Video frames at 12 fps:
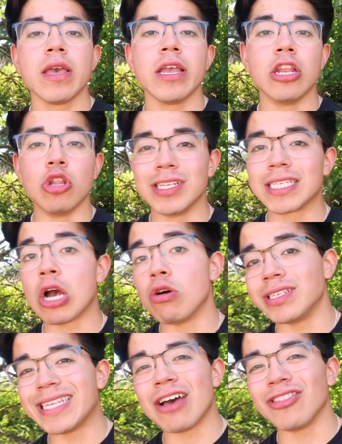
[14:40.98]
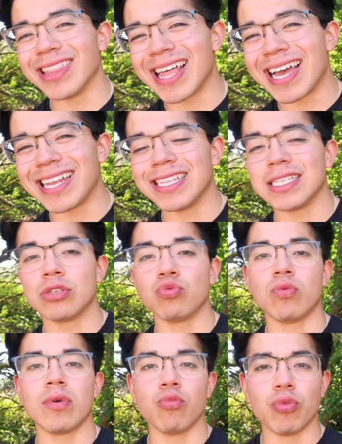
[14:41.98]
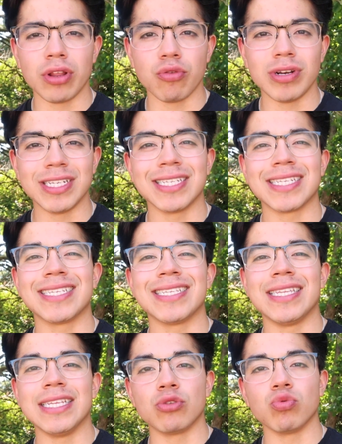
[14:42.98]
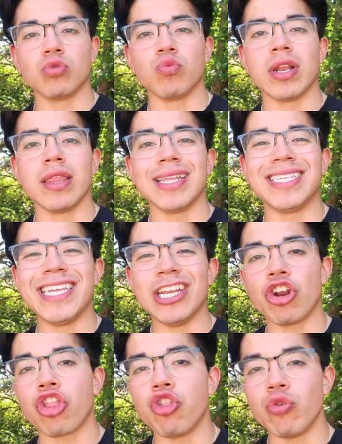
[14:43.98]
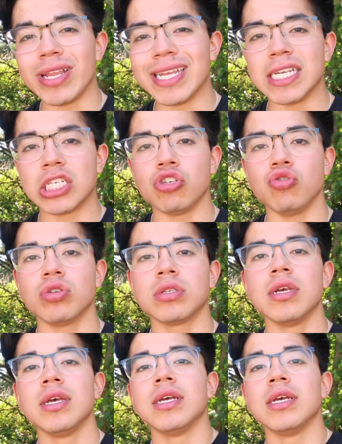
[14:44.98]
this goes down the line. This is one of the reasons this was one of the tier 3 issues.